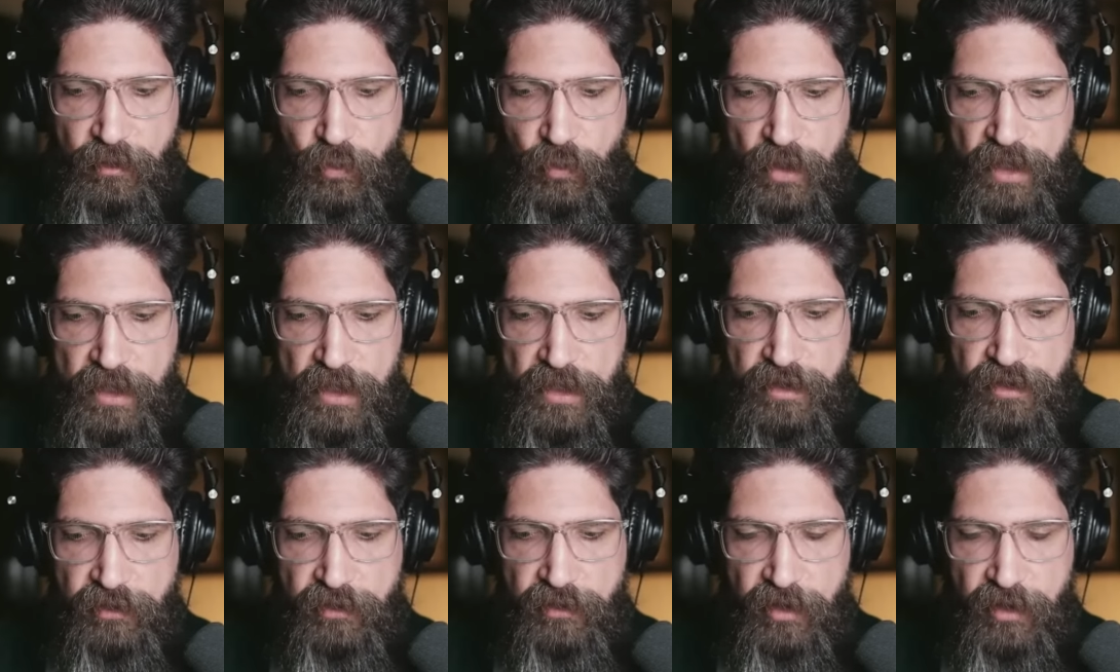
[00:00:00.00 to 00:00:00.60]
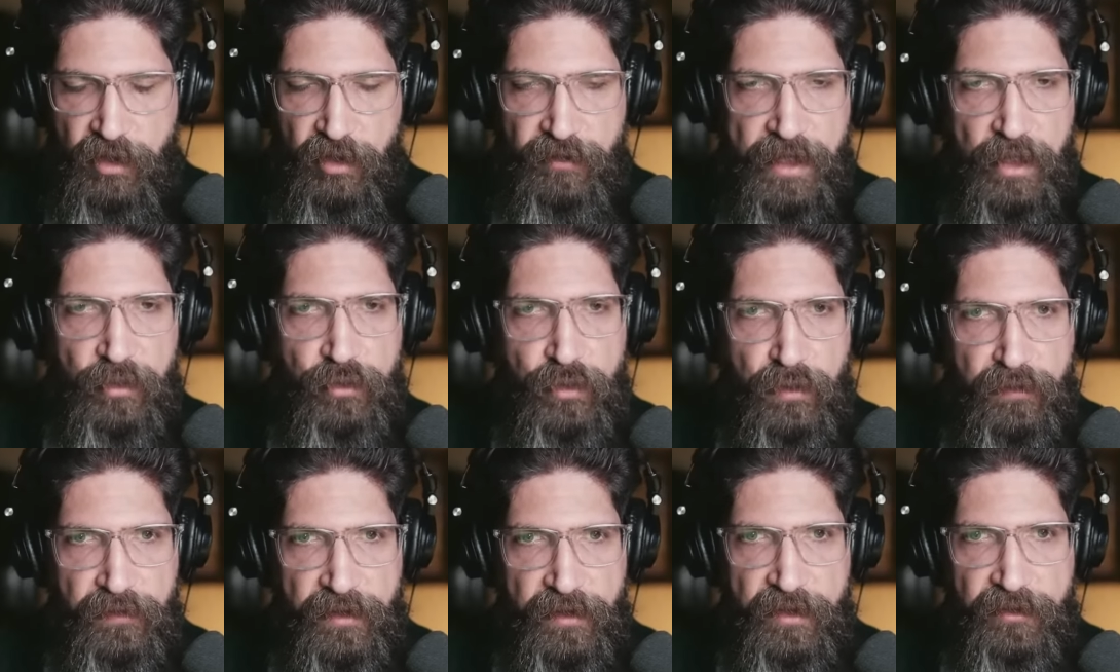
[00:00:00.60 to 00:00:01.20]
wages a ground
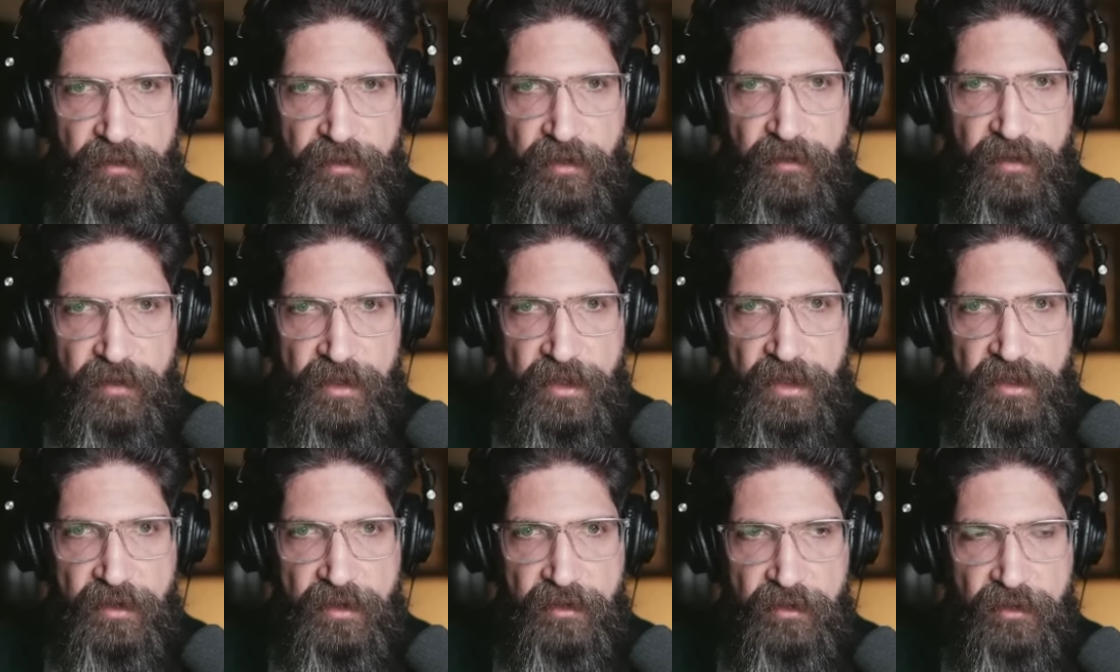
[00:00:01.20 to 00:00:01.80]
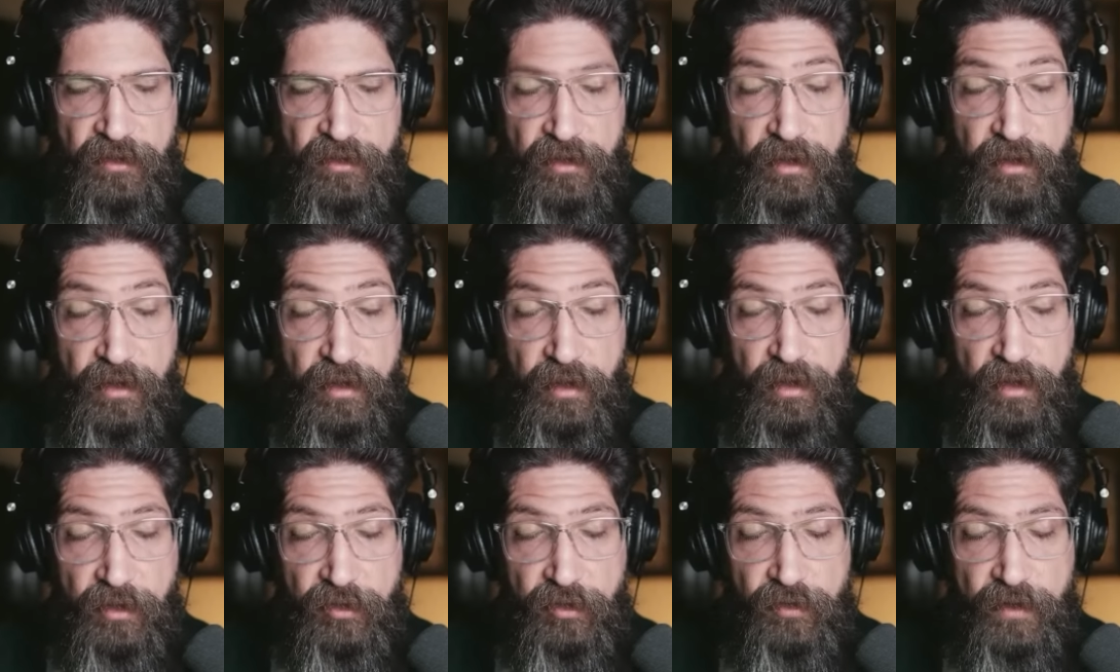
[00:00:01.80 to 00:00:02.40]
offensive against
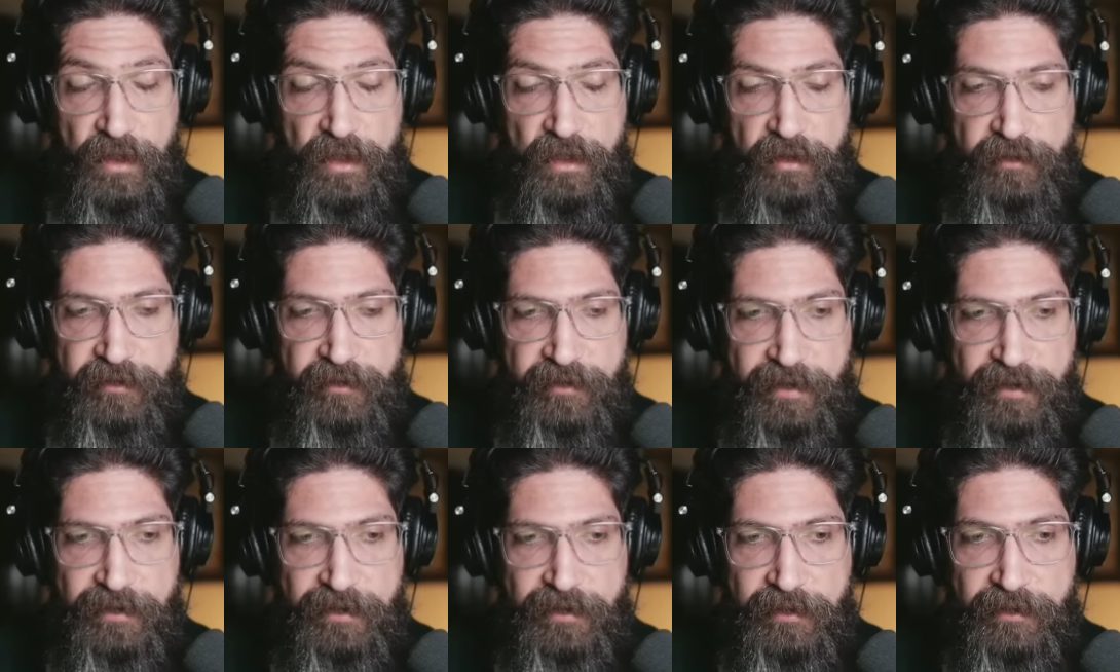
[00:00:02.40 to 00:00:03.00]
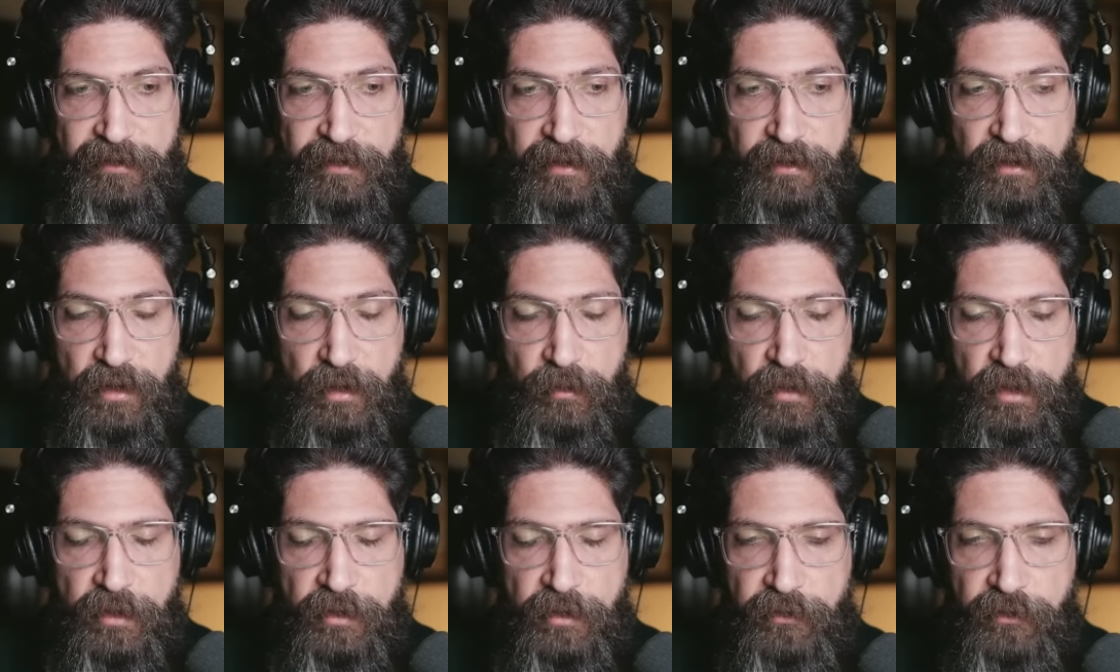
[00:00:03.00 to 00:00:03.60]
Israeli
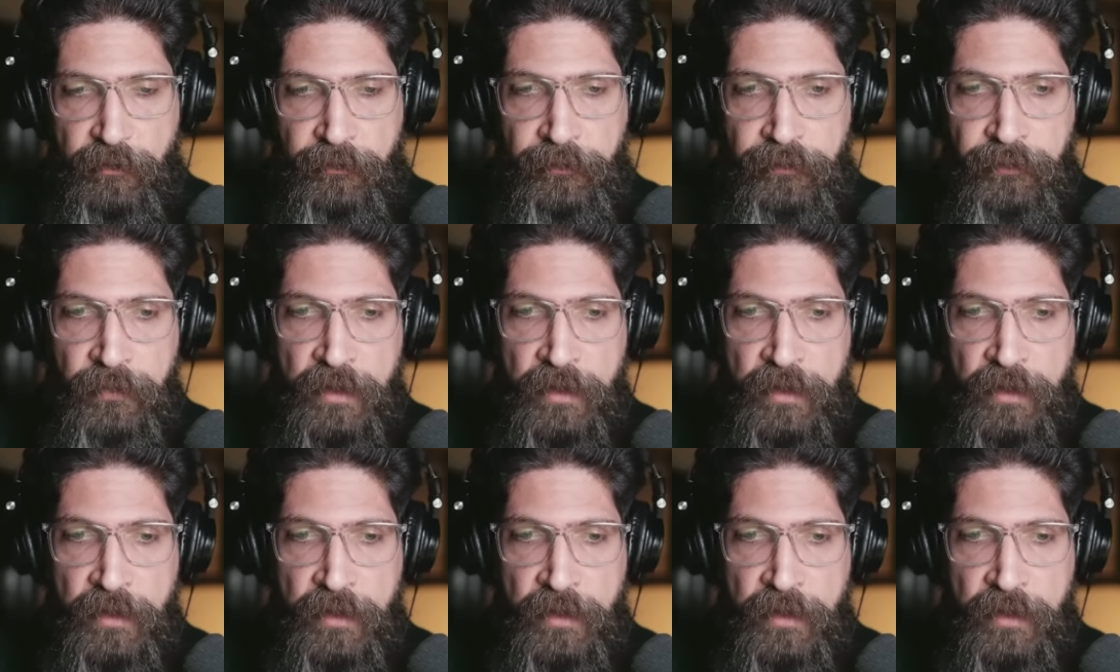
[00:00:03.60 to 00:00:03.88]
settlements,